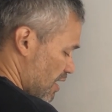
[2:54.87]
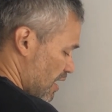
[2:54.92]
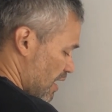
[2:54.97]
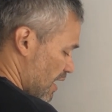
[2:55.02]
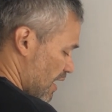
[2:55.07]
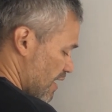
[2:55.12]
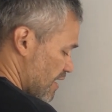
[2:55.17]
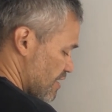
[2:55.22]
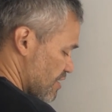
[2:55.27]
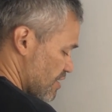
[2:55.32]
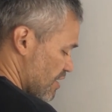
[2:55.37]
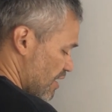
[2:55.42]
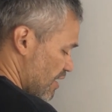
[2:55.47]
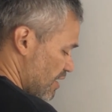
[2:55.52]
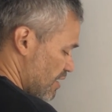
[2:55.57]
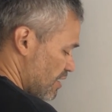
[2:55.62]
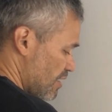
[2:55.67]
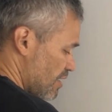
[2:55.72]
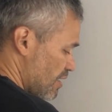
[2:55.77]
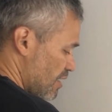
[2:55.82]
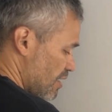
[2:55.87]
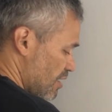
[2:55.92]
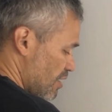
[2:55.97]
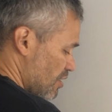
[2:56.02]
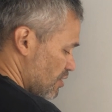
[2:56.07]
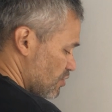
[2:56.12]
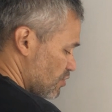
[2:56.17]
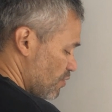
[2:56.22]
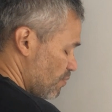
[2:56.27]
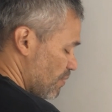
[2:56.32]
ij
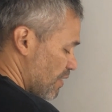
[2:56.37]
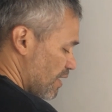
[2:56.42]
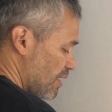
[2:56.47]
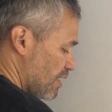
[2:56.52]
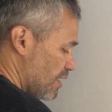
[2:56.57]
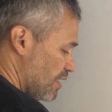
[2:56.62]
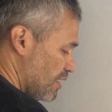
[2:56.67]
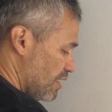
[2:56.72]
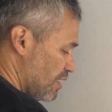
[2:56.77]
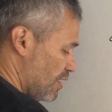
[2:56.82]
to be